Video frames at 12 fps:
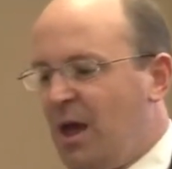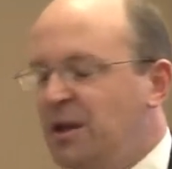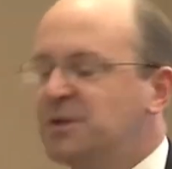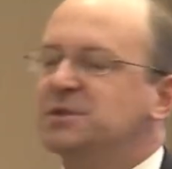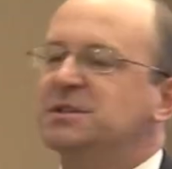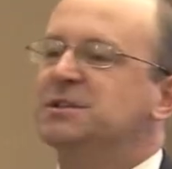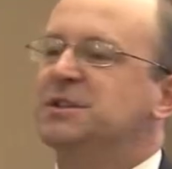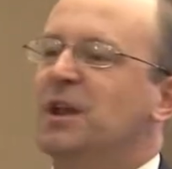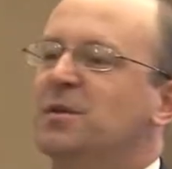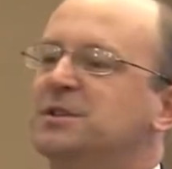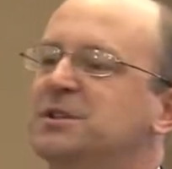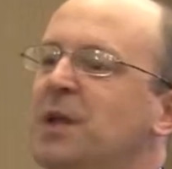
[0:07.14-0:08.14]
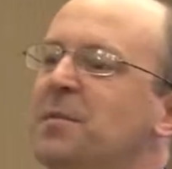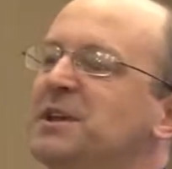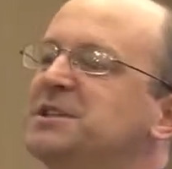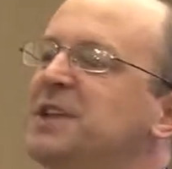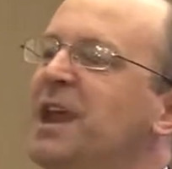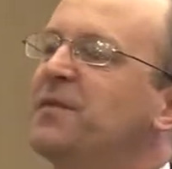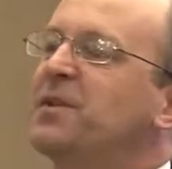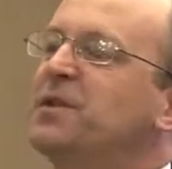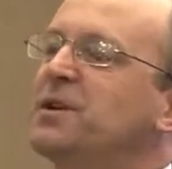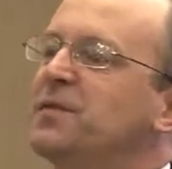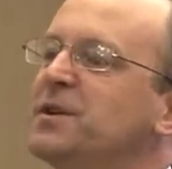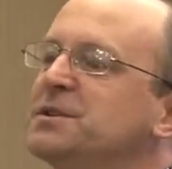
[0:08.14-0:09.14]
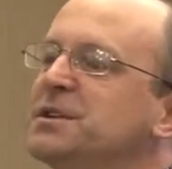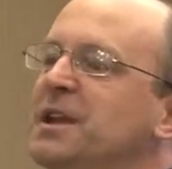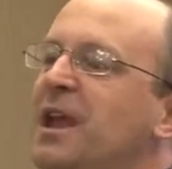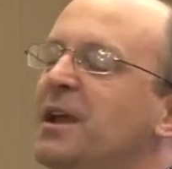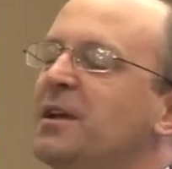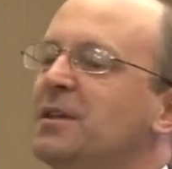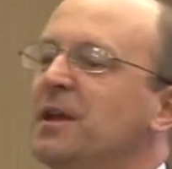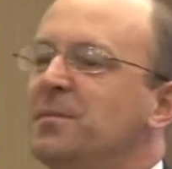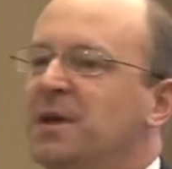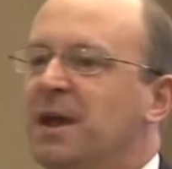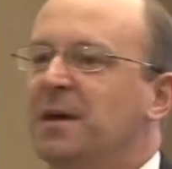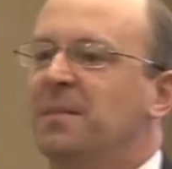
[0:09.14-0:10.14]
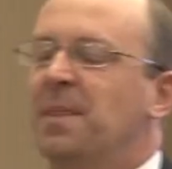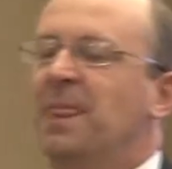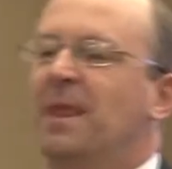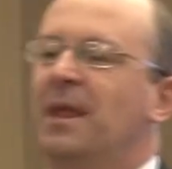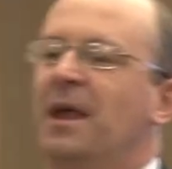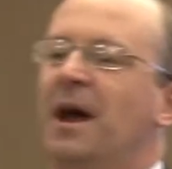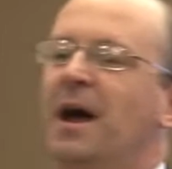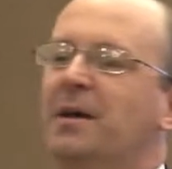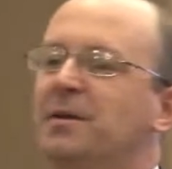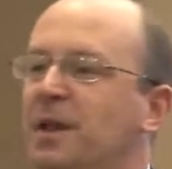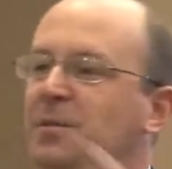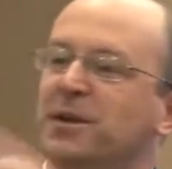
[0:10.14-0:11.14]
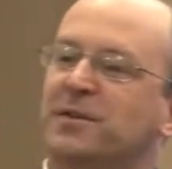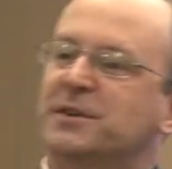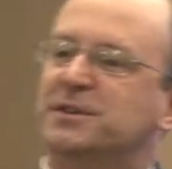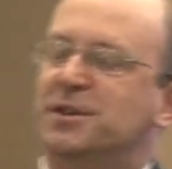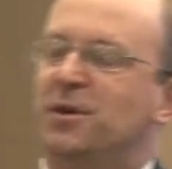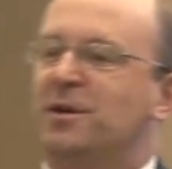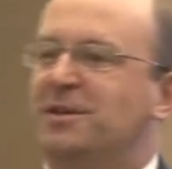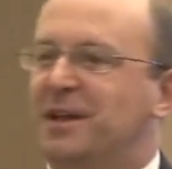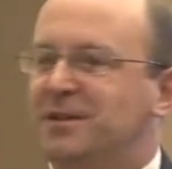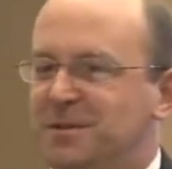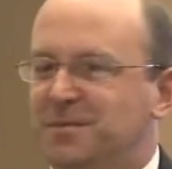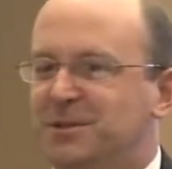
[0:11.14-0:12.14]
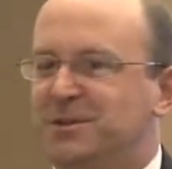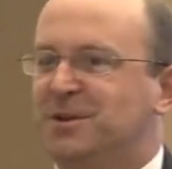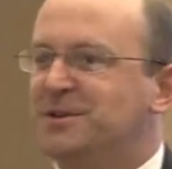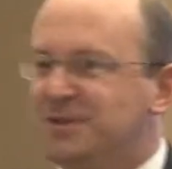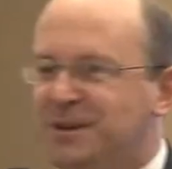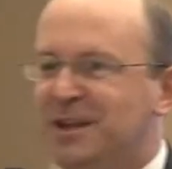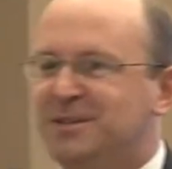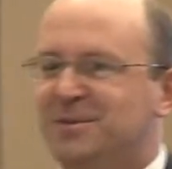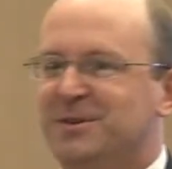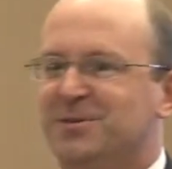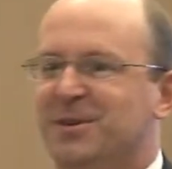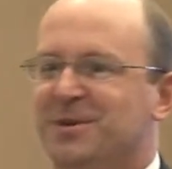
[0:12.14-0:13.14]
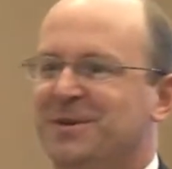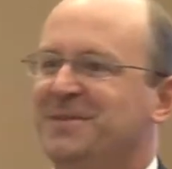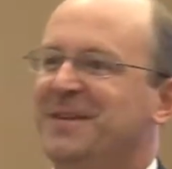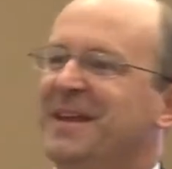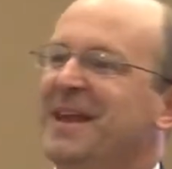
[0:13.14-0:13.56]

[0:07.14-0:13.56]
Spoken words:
an interesting study was done by Stanford University and Columbia University in New York, not Missouri, just in case anybody was wondering.